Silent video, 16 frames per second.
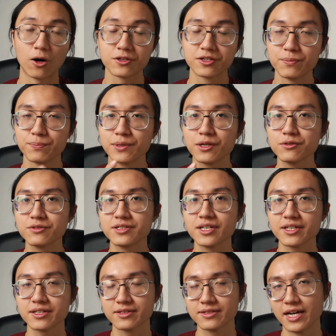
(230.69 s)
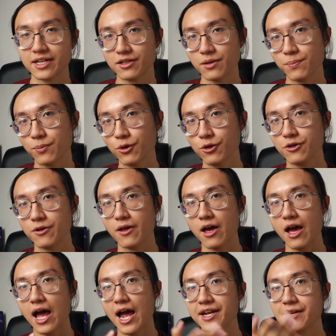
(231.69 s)
or the music that you put
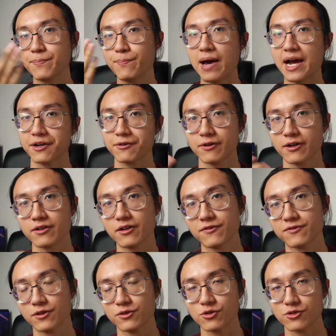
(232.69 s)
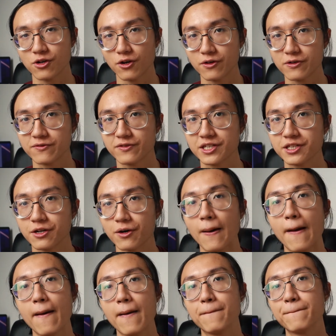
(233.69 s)
at the background of your tutorial video.
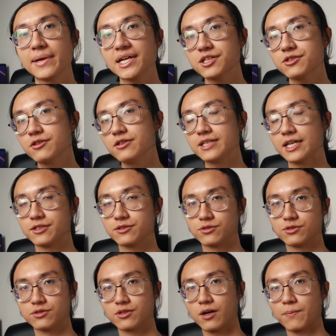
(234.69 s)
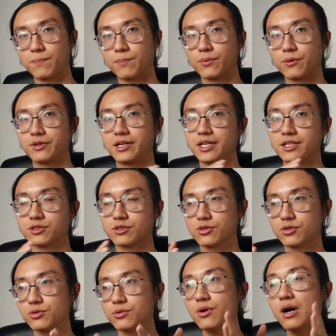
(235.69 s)
Make sure that you do not put it
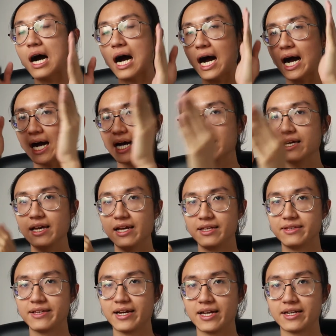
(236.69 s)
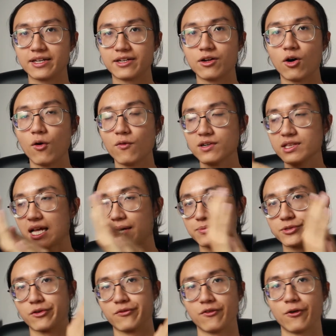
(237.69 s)
too high that it overlaps your